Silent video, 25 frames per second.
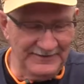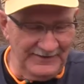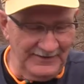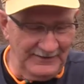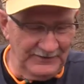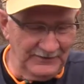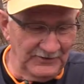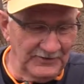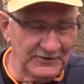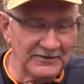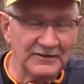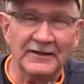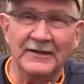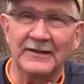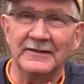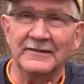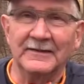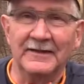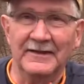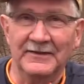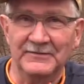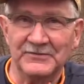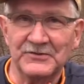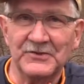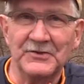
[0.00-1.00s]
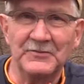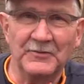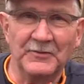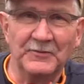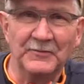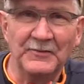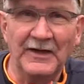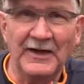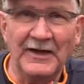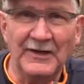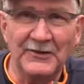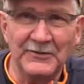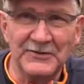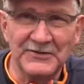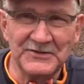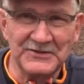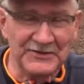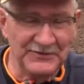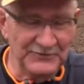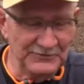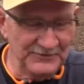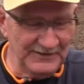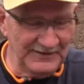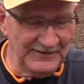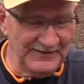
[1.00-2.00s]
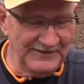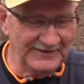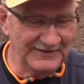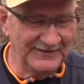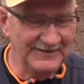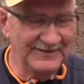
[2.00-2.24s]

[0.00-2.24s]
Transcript: They look like they have superpowers, don't they?